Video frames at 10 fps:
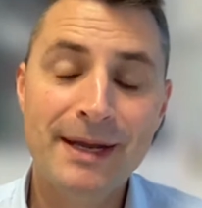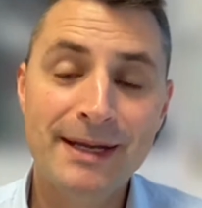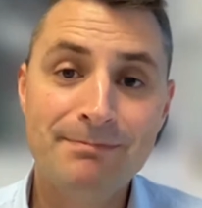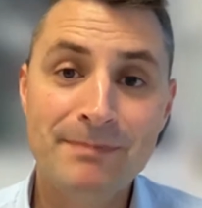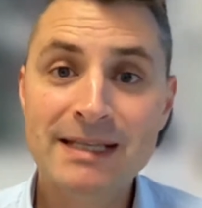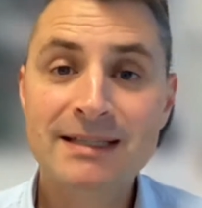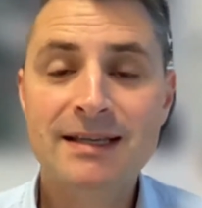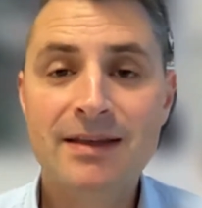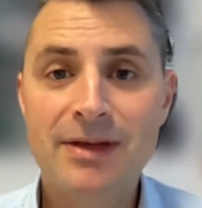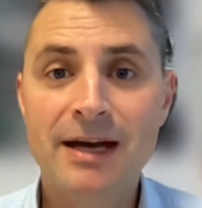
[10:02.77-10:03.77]
it
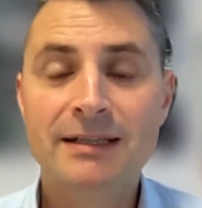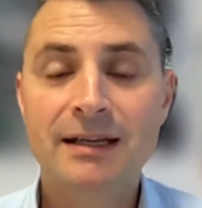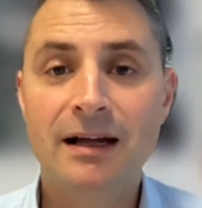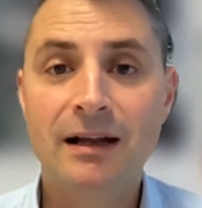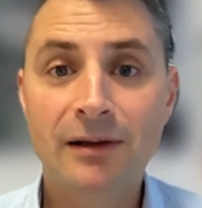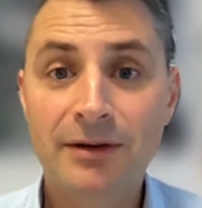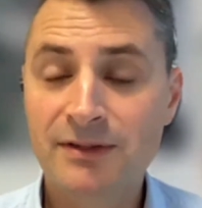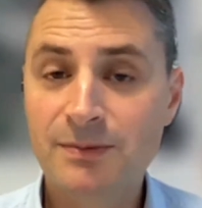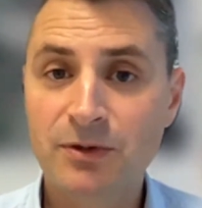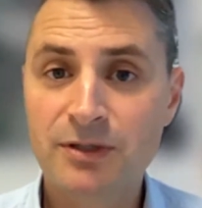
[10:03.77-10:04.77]
means that a lot
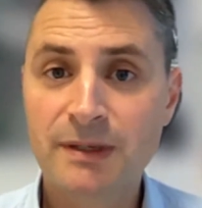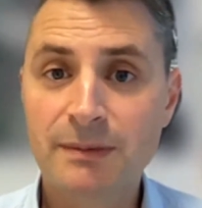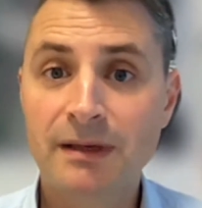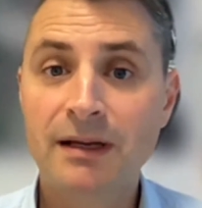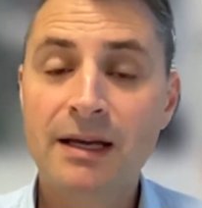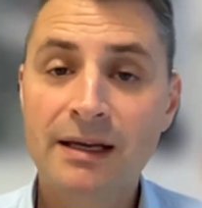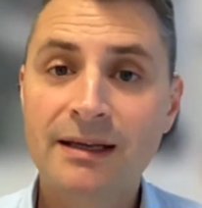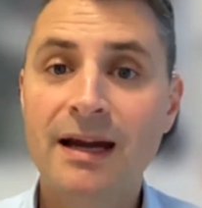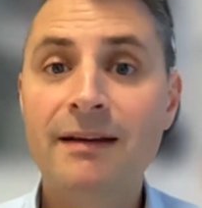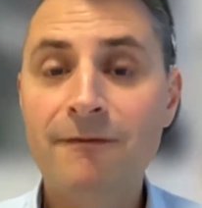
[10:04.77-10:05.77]
of sports people
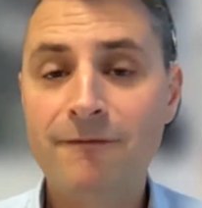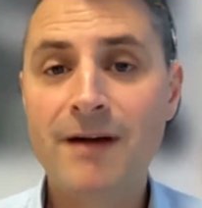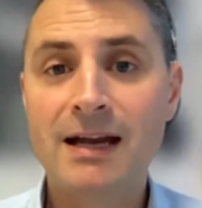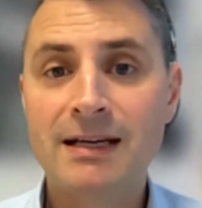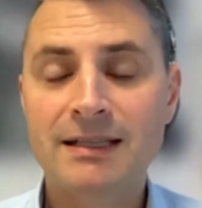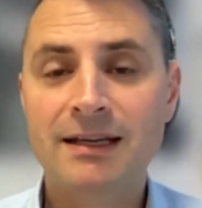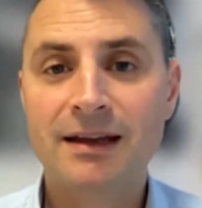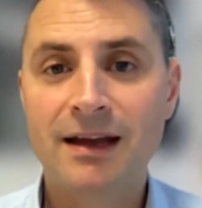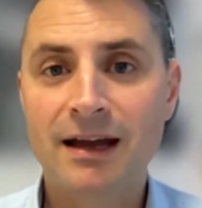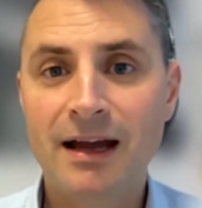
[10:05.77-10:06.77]
can in fact
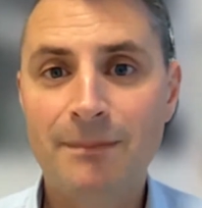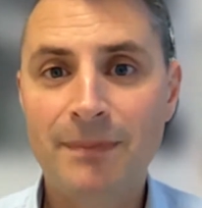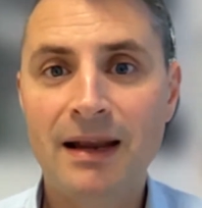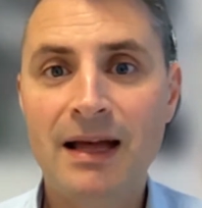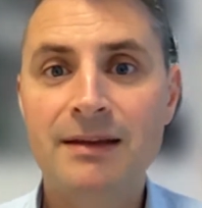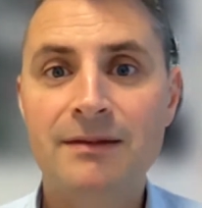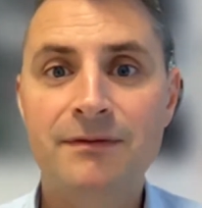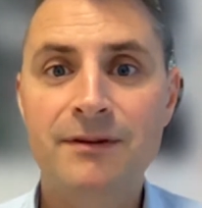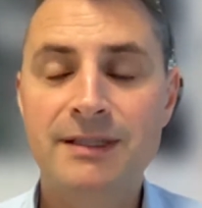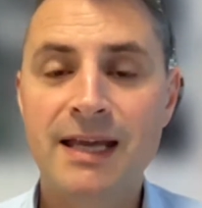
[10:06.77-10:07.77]
apply
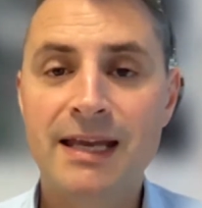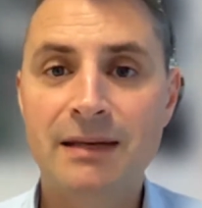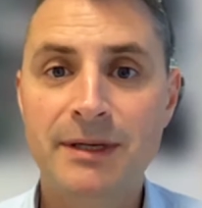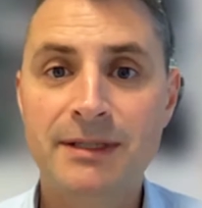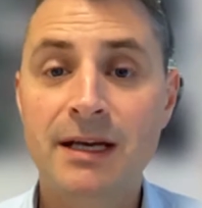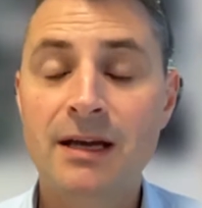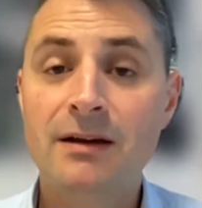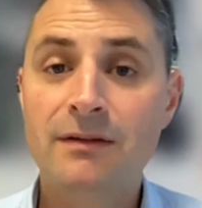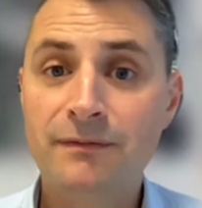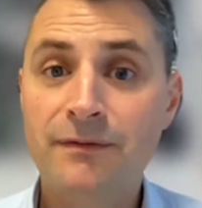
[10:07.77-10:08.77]
for settlement
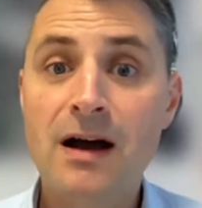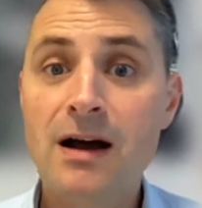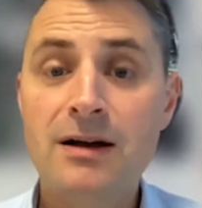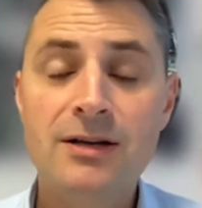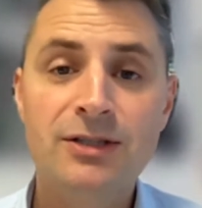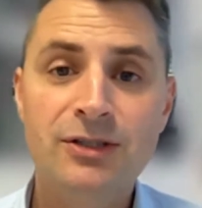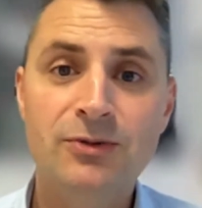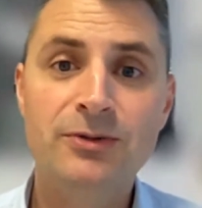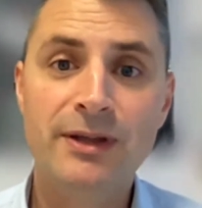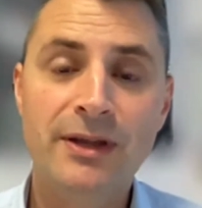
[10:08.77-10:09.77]
far
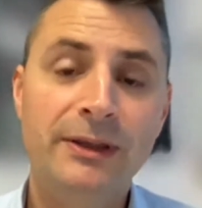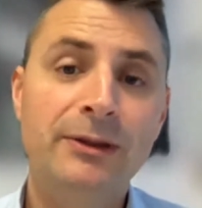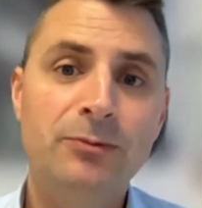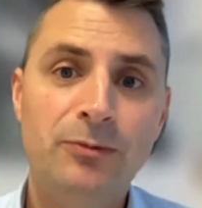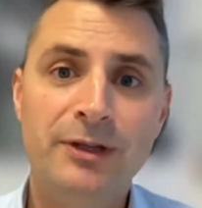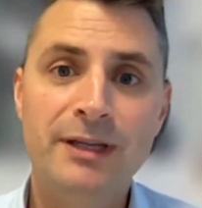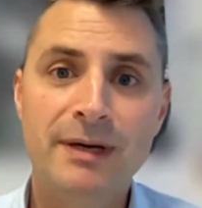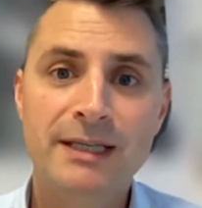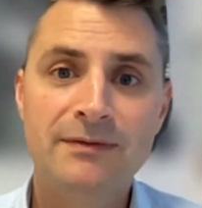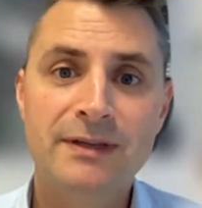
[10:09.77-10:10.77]
sooner than what they
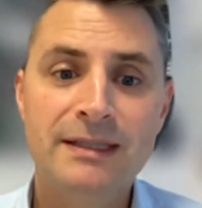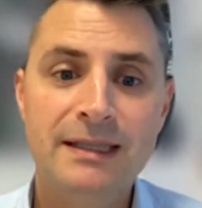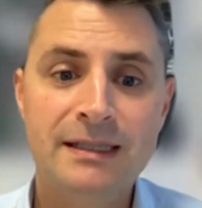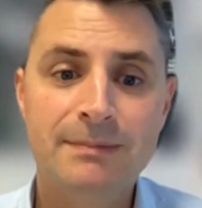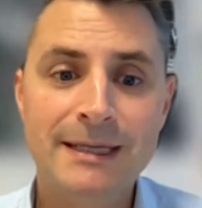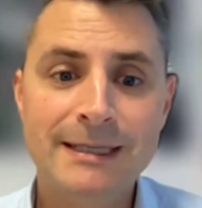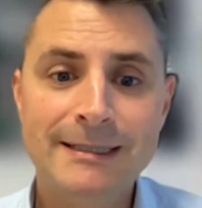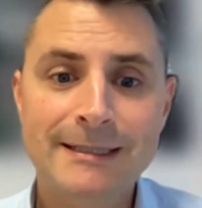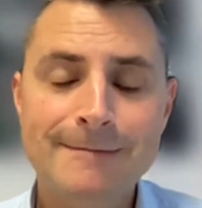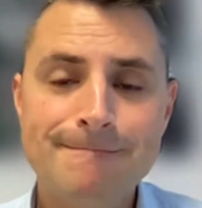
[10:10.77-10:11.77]
might have
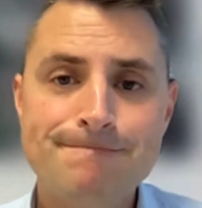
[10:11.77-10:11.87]
anticipated.